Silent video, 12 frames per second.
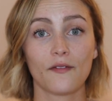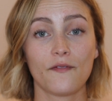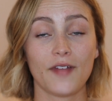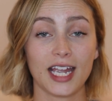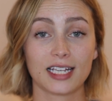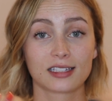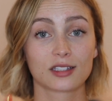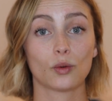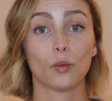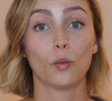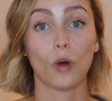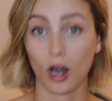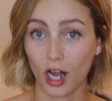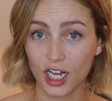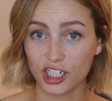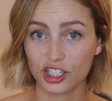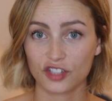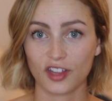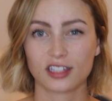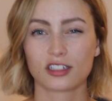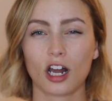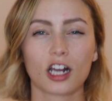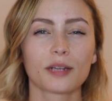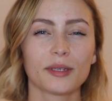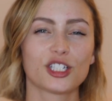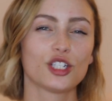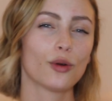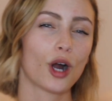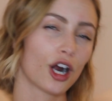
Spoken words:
face wash that's not gonna be too